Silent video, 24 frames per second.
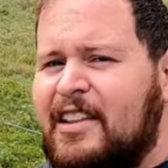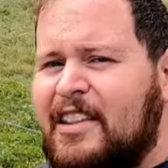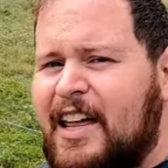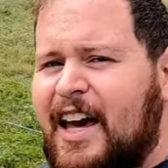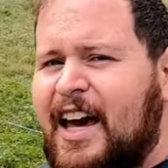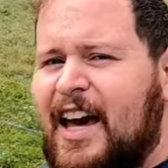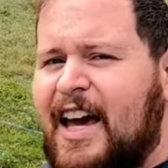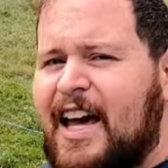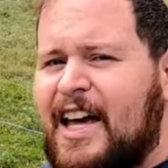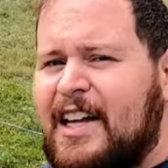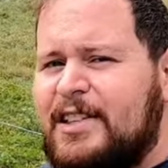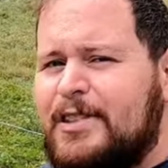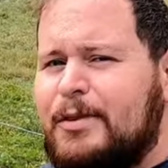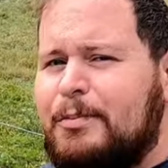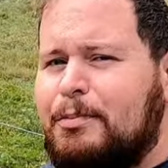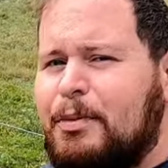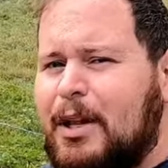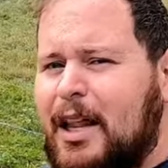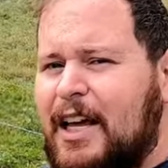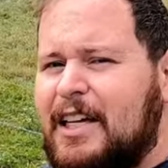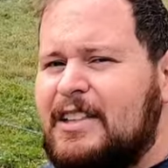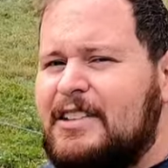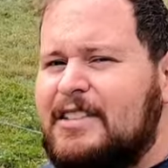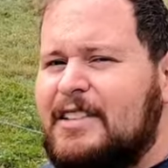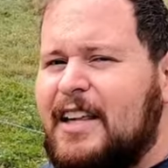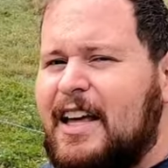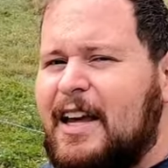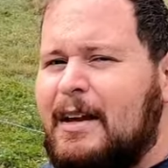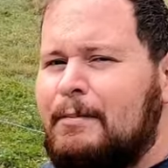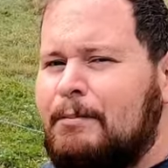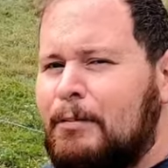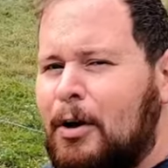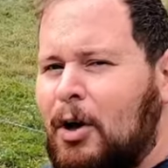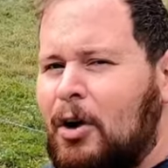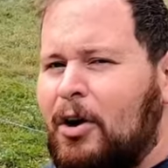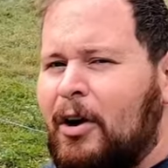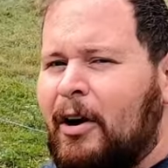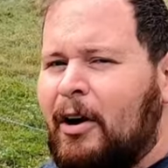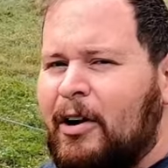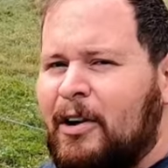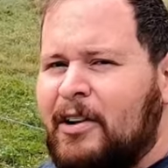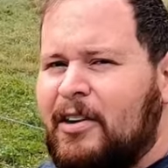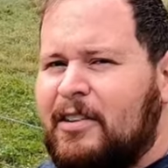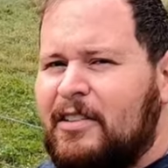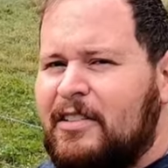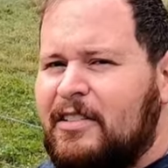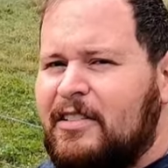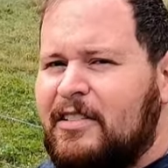they had to bless that
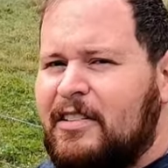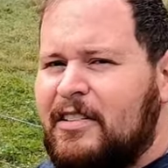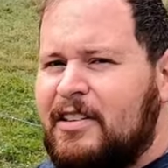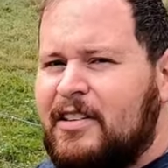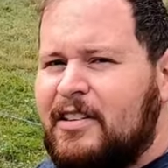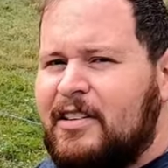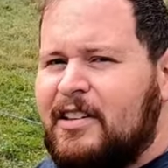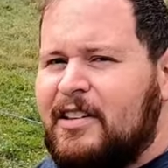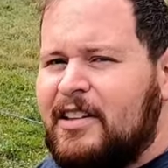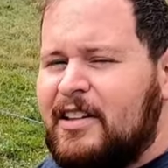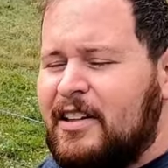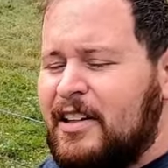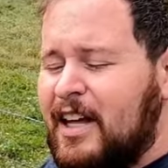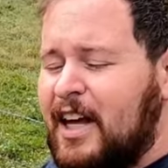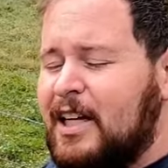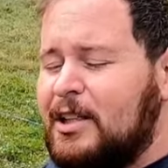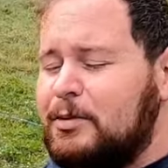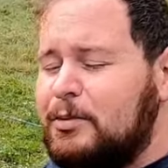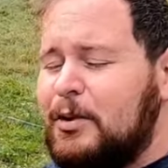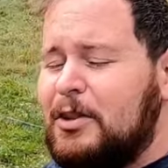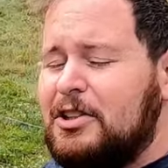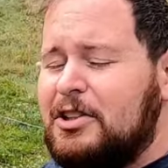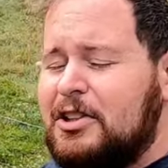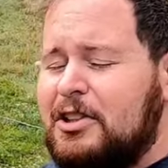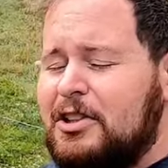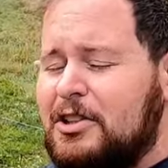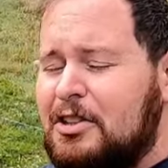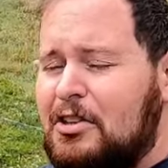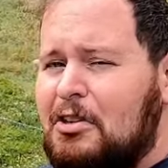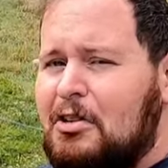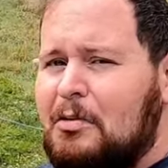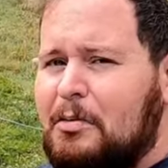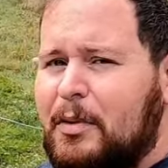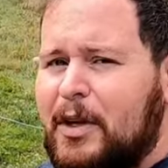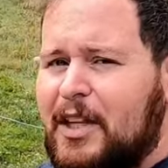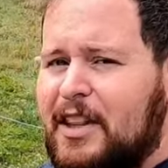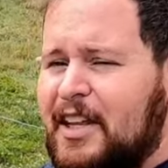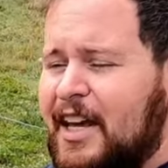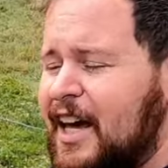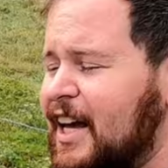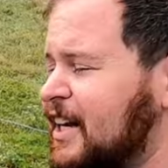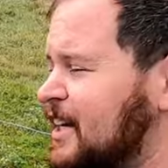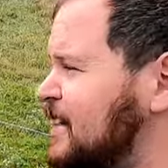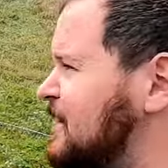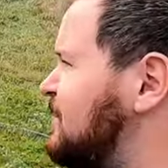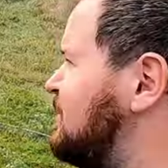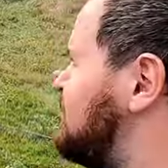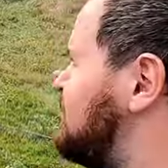barn that's what she told me that